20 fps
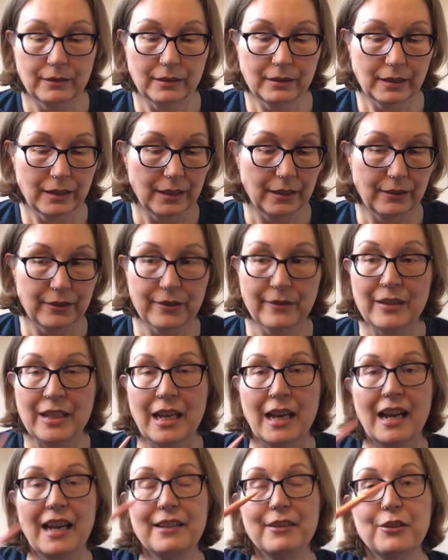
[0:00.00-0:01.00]

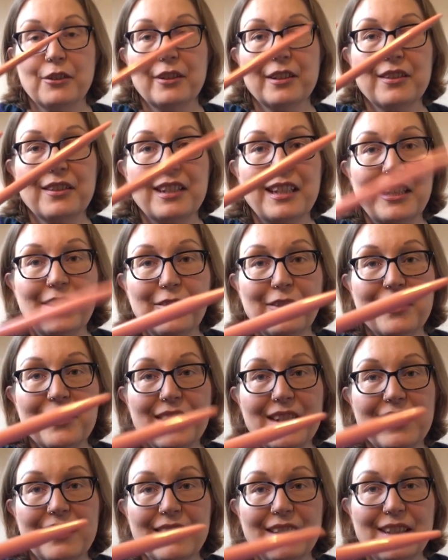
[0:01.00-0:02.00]
And you can
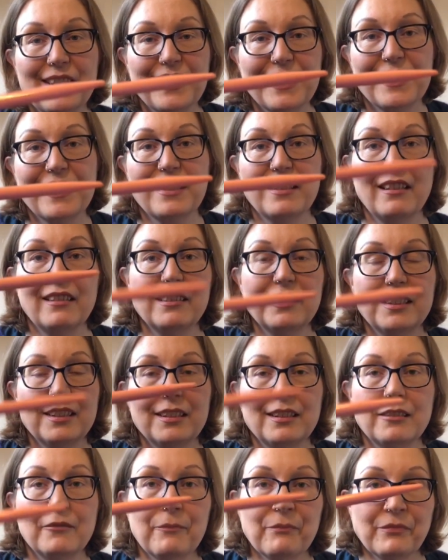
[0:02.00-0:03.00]
see that this is not
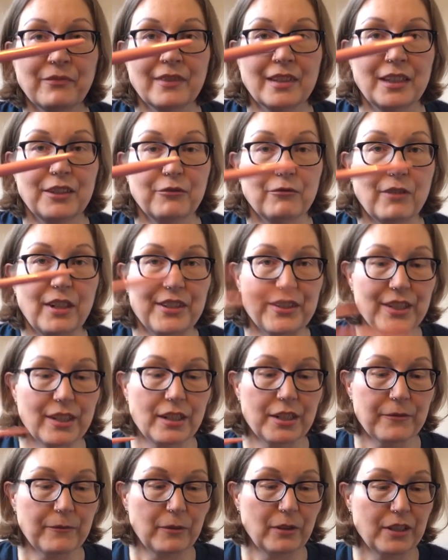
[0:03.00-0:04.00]
the right
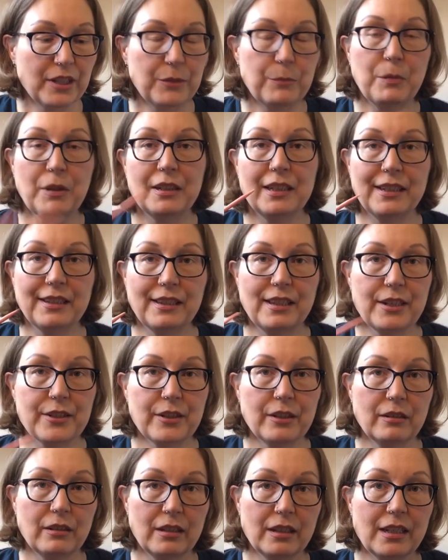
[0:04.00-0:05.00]
size for this, but it
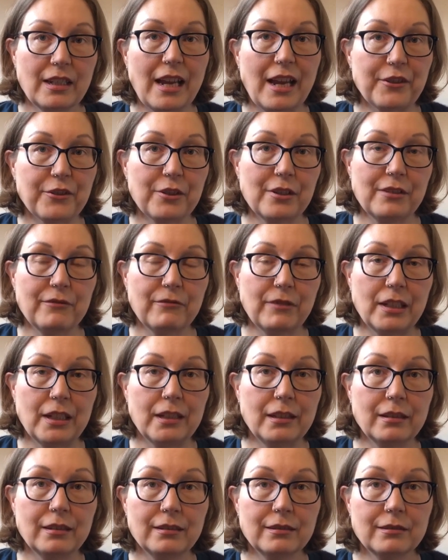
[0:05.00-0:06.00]
doesn't actually
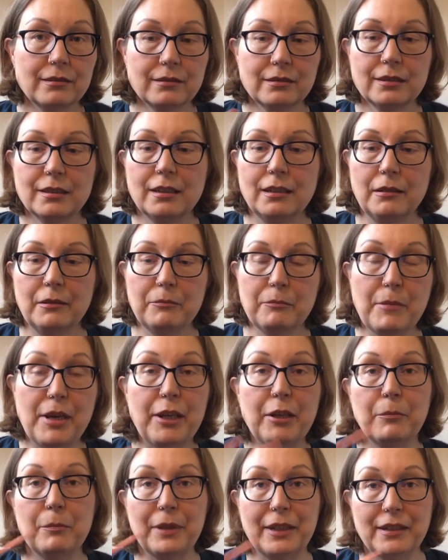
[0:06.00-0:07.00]
really
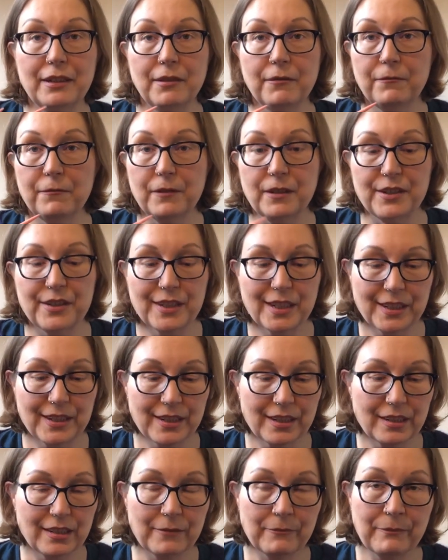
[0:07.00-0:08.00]
make a big difference.
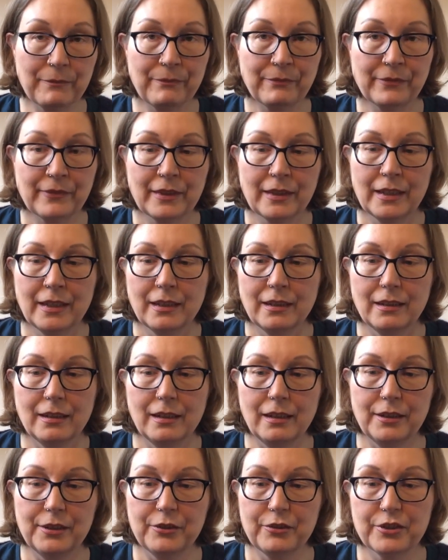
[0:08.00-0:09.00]
It's
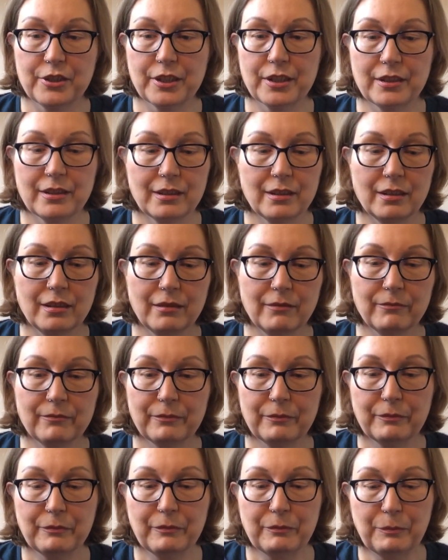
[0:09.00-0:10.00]
you just
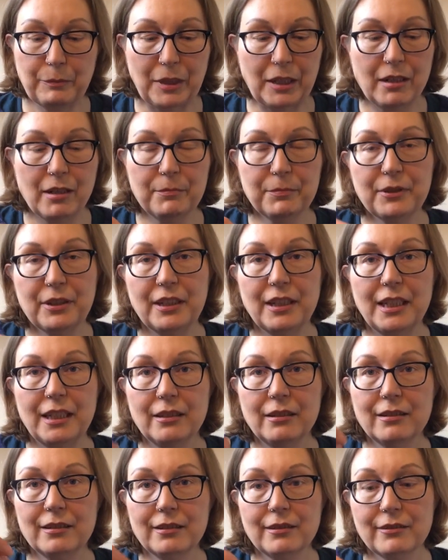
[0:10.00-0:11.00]
pick up
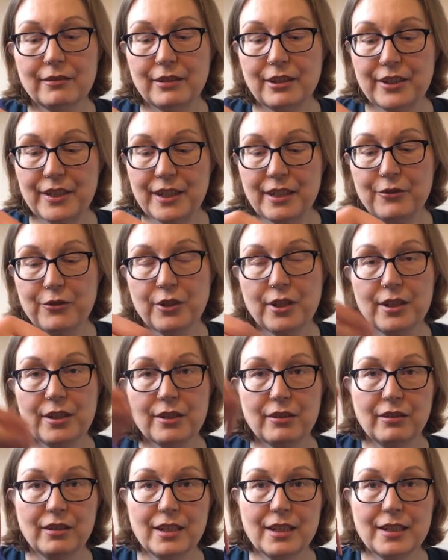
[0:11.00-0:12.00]
the stitches
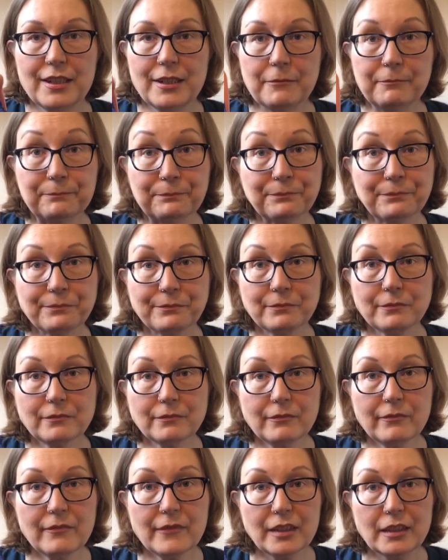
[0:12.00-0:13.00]
on this,
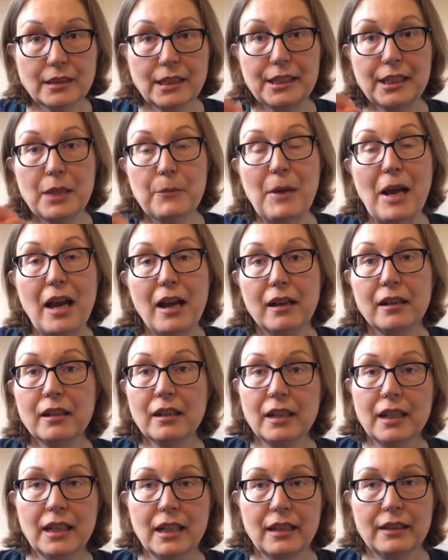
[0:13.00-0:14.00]
let them hang,
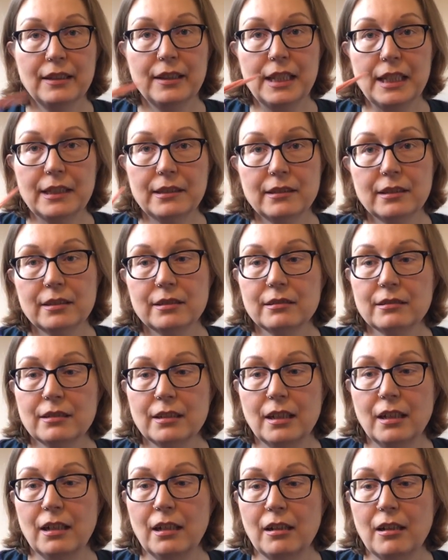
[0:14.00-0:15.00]
knit
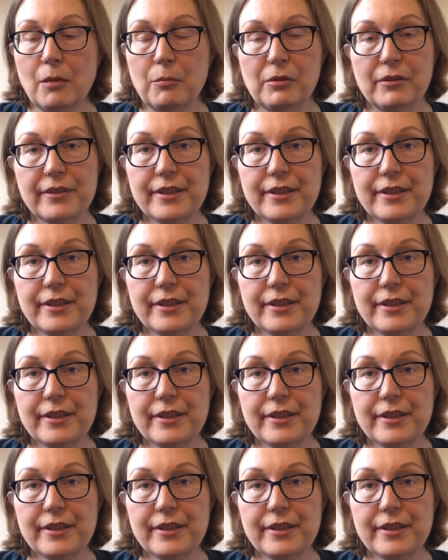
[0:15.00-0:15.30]
a couple of